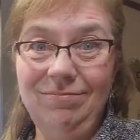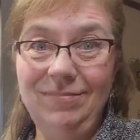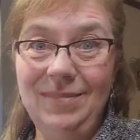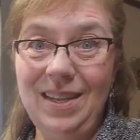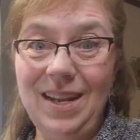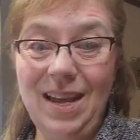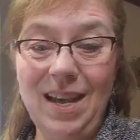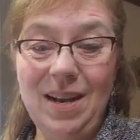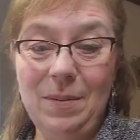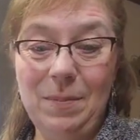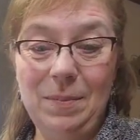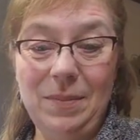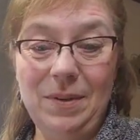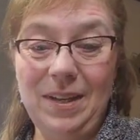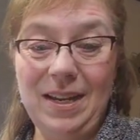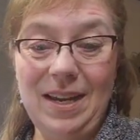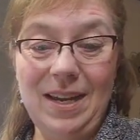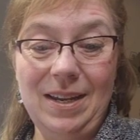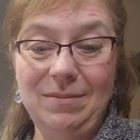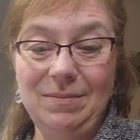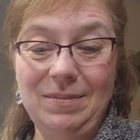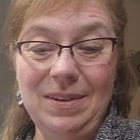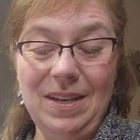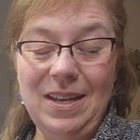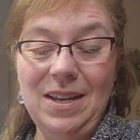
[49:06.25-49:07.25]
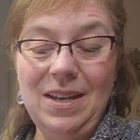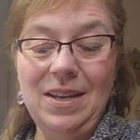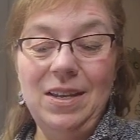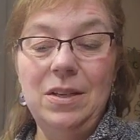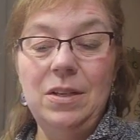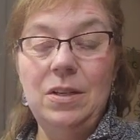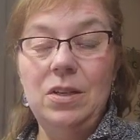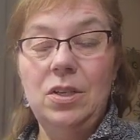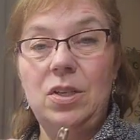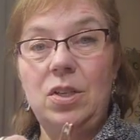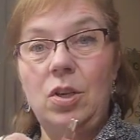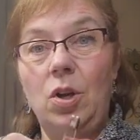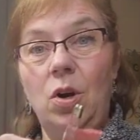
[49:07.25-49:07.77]
Not a plan.
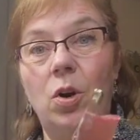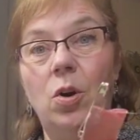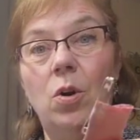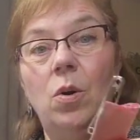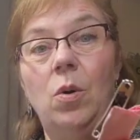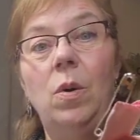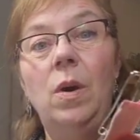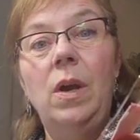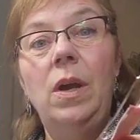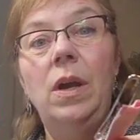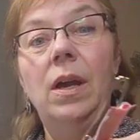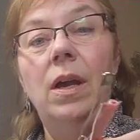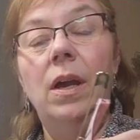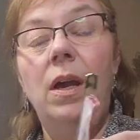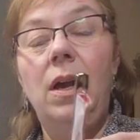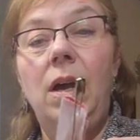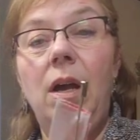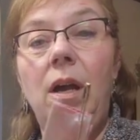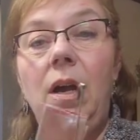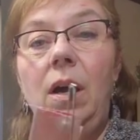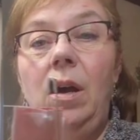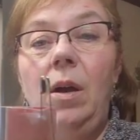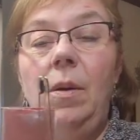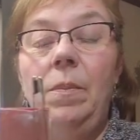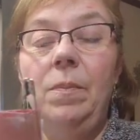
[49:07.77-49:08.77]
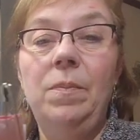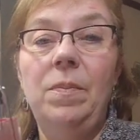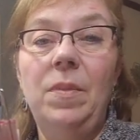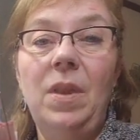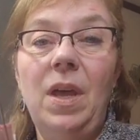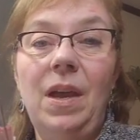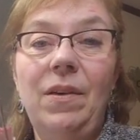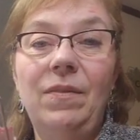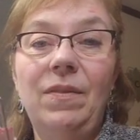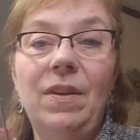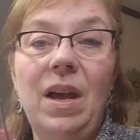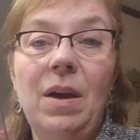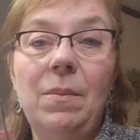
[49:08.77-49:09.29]
So
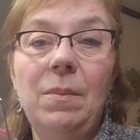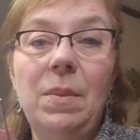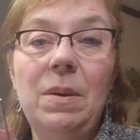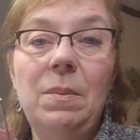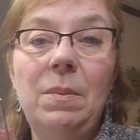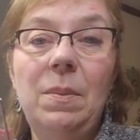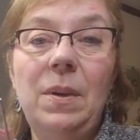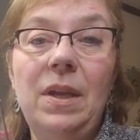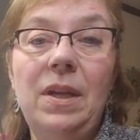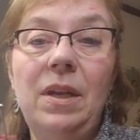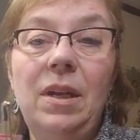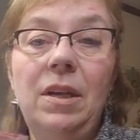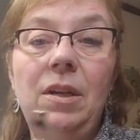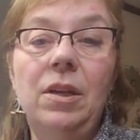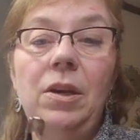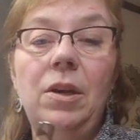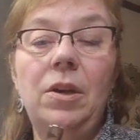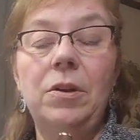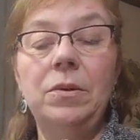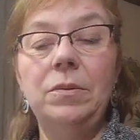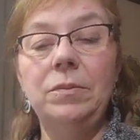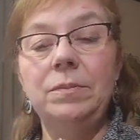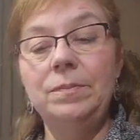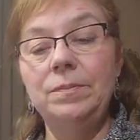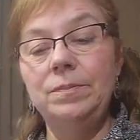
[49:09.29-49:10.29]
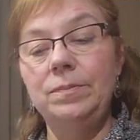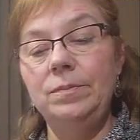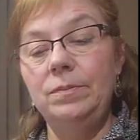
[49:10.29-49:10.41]
I've got my pin in here,